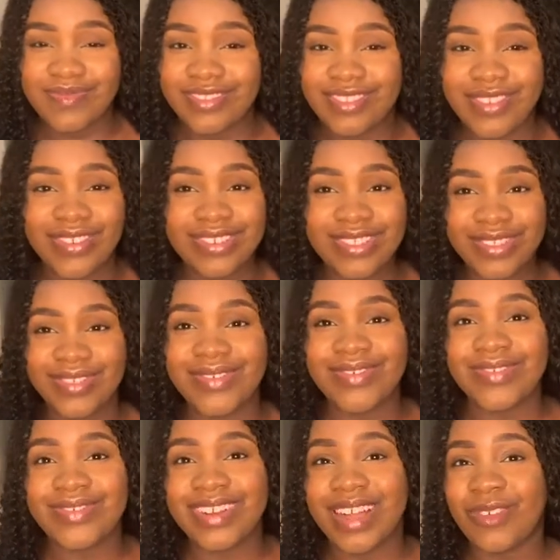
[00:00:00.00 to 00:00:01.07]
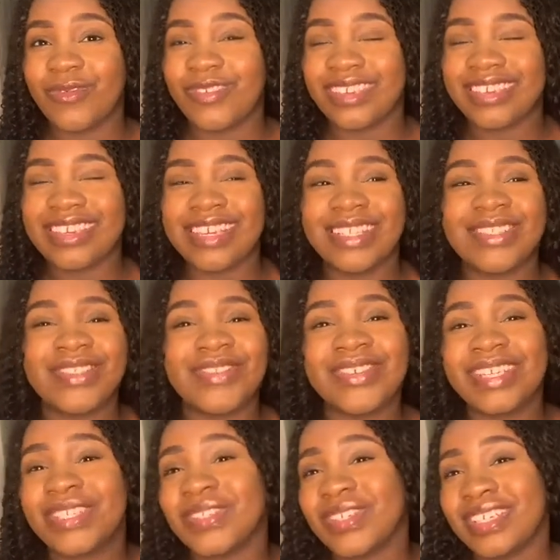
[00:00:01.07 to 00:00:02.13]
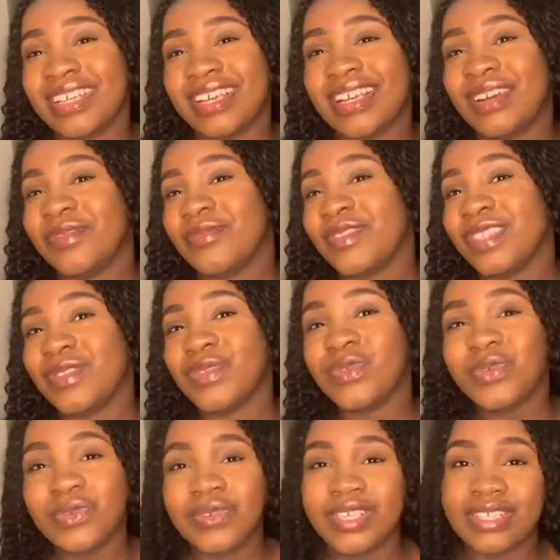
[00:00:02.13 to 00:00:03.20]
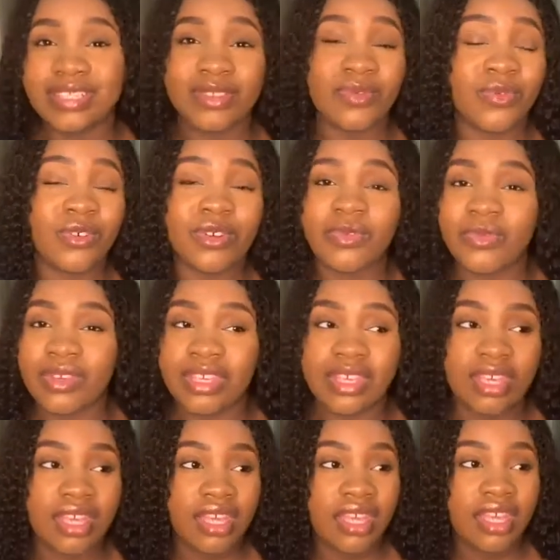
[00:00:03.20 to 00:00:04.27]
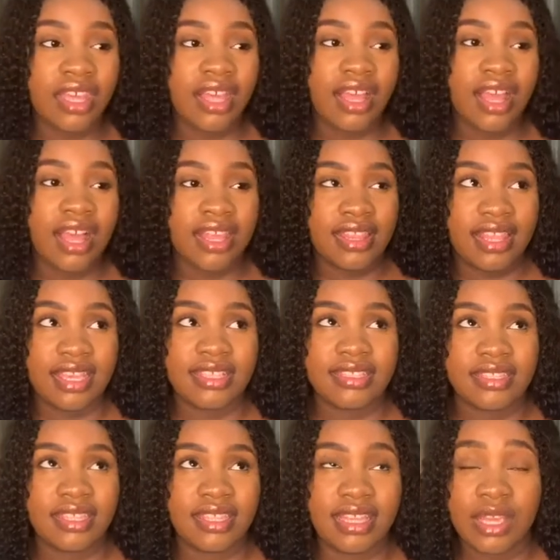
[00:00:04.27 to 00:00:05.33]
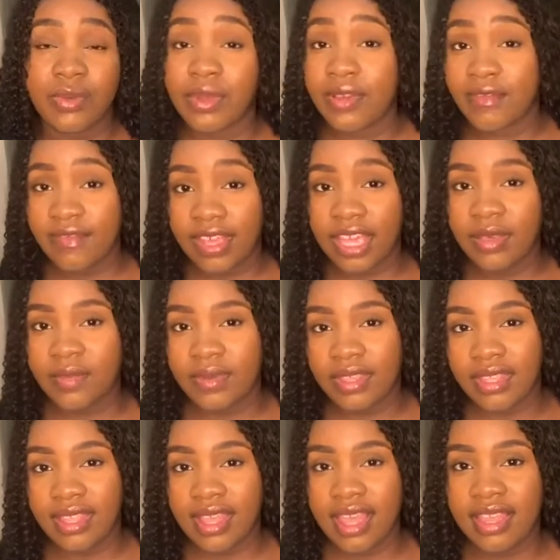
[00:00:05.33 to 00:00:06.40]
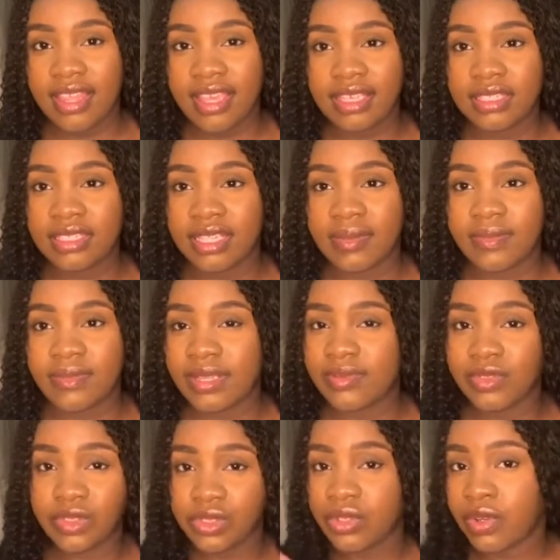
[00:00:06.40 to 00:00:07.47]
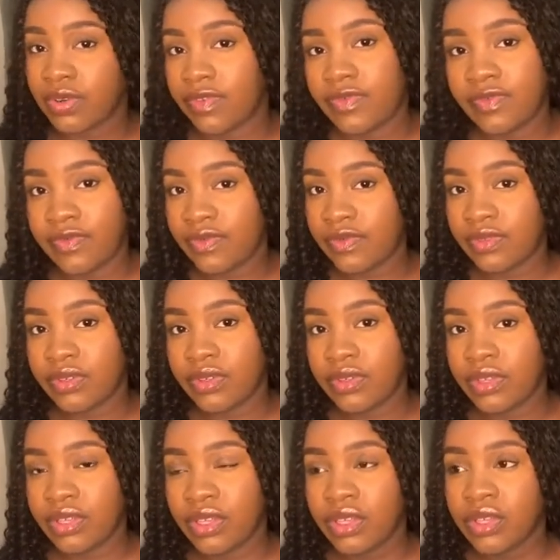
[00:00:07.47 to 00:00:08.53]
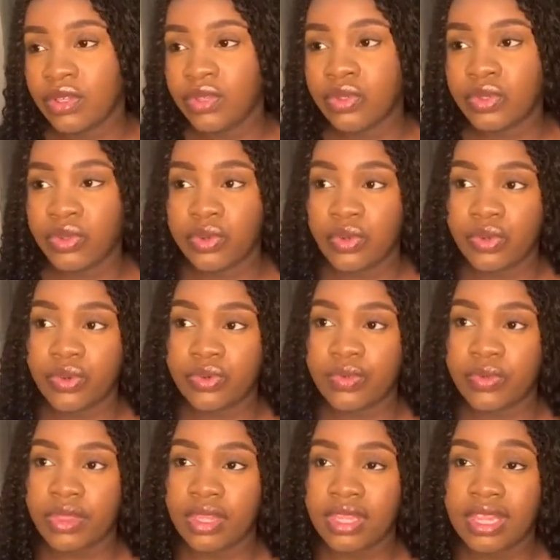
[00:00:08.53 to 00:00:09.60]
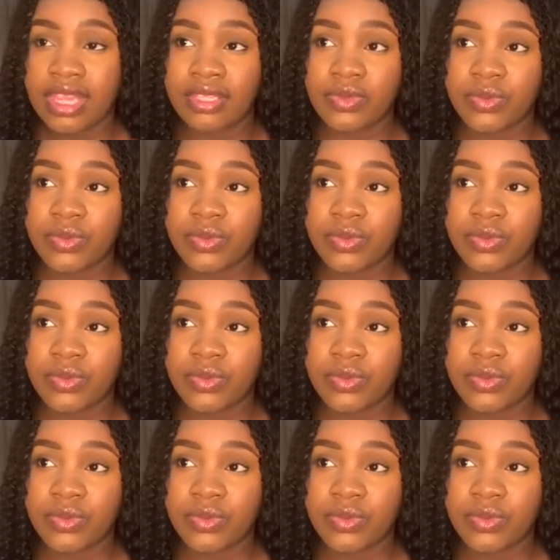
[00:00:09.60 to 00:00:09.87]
talk to you and we'll get to know each other in 2 weeks, in 1 week. And next thing, like, we're vibing, and next thing I'm just off. So that's